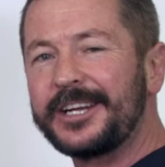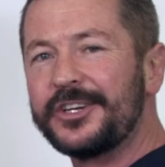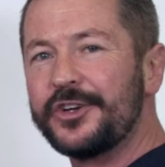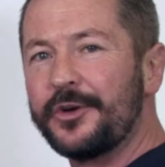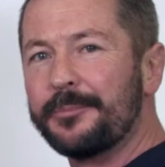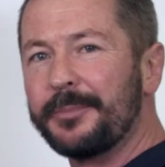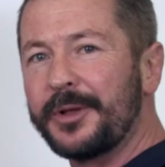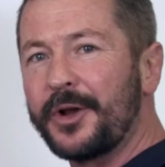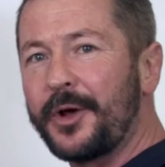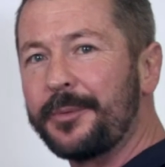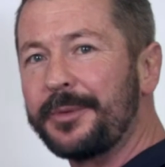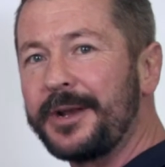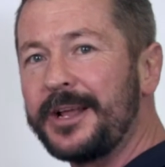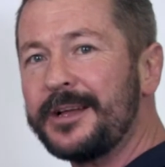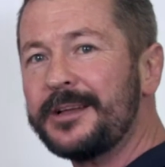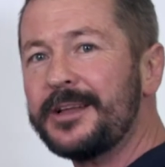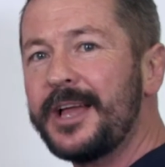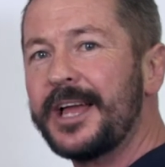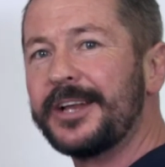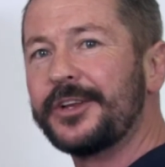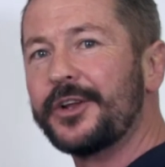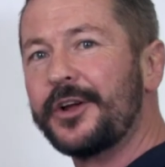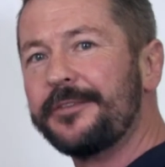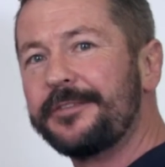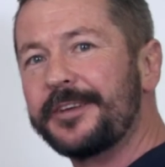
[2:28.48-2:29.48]
your manometer
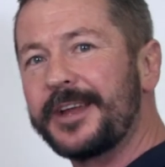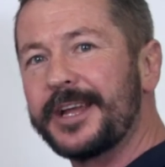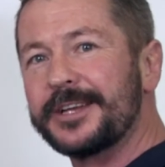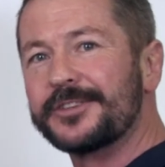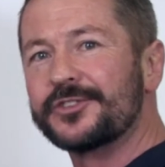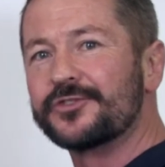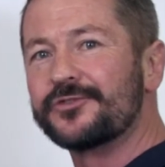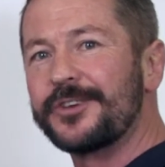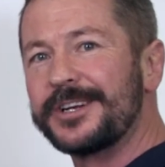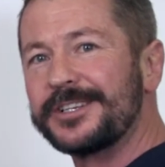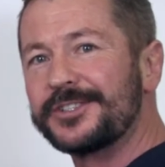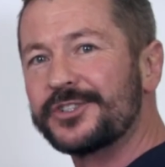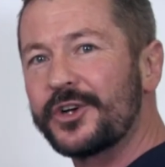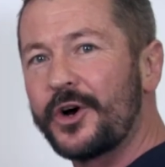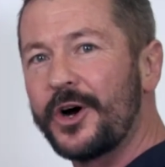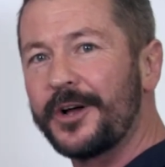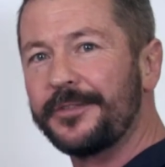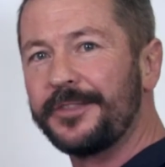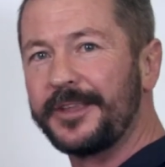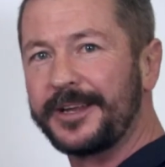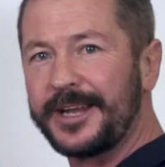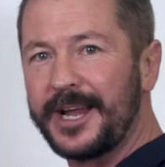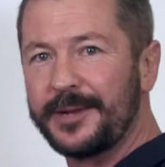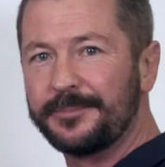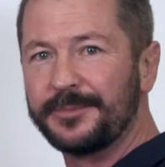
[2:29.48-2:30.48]
and don't forget to retighten
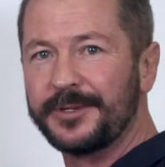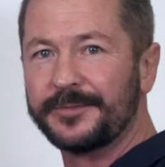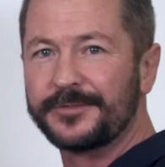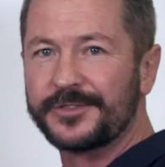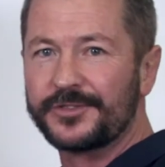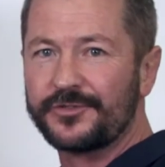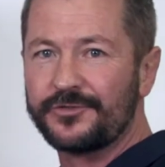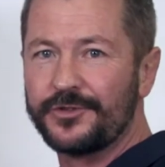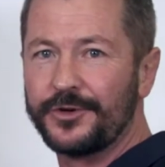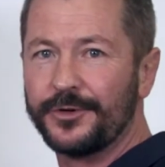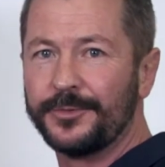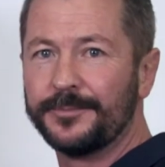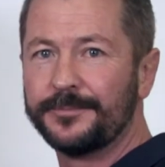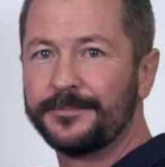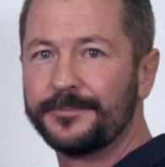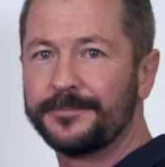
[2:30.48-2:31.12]
the captive screw.